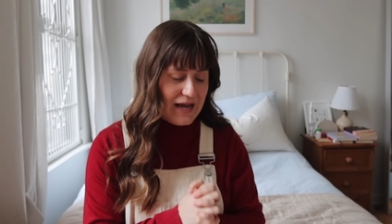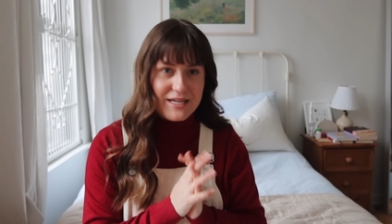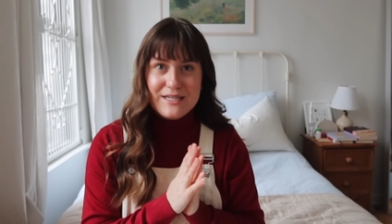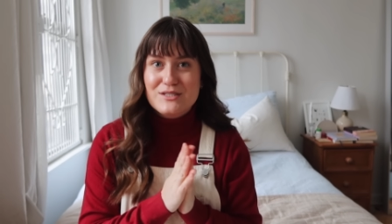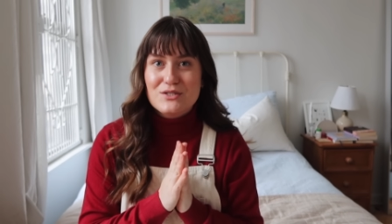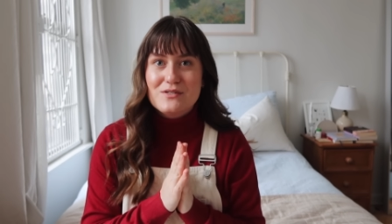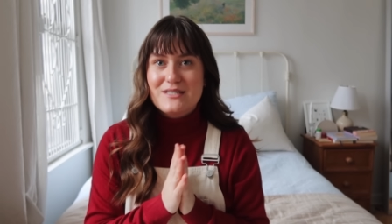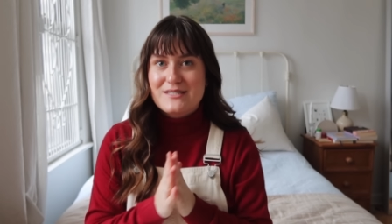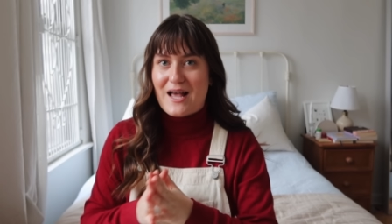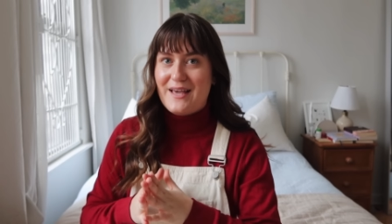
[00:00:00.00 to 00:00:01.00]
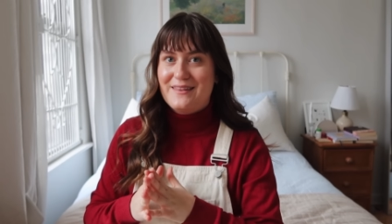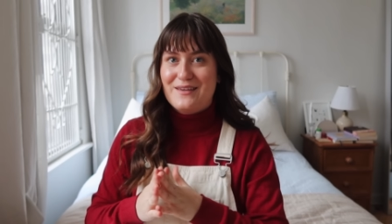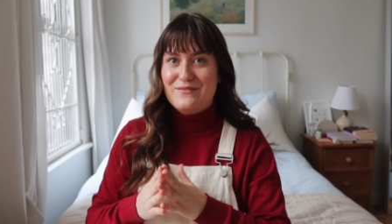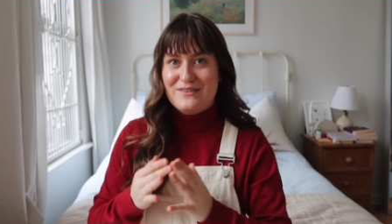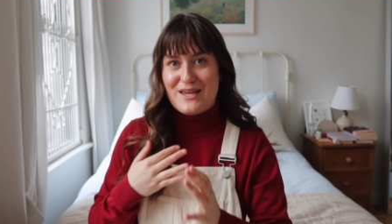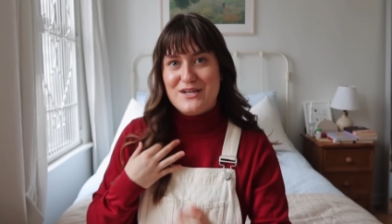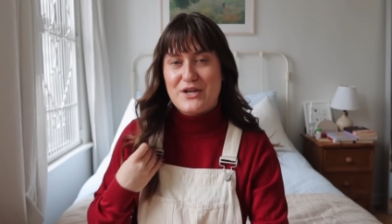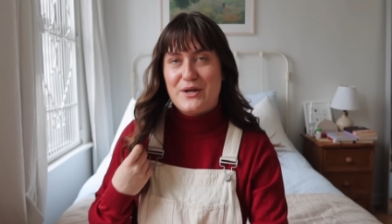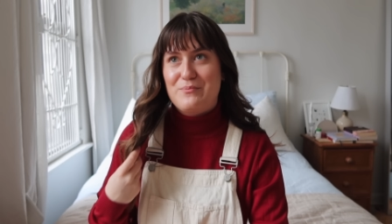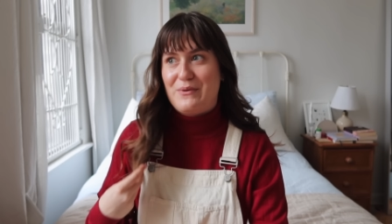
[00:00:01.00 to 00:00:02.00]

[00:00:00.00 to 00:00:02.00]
I need to design the invitation,